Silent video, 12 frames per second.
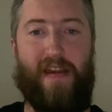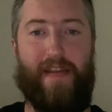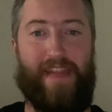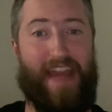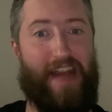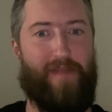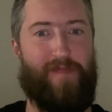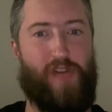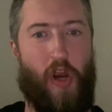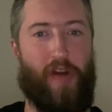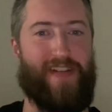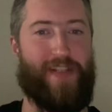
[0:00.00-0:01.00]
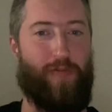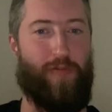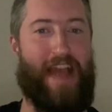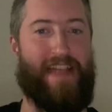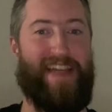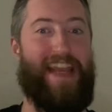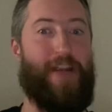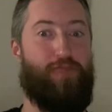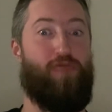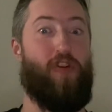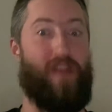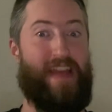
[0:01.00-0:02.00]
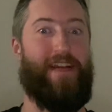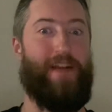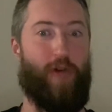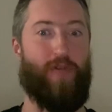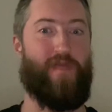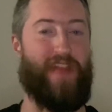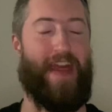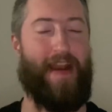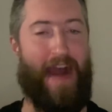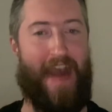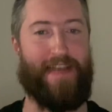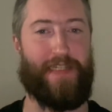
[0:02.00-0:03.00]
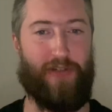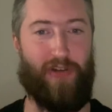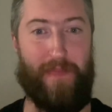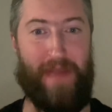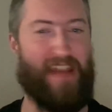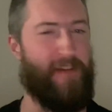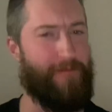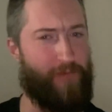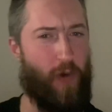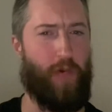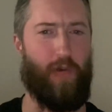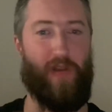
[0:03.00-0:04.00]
The end of Darkness Rising, he really goes for that high scream, and the vocal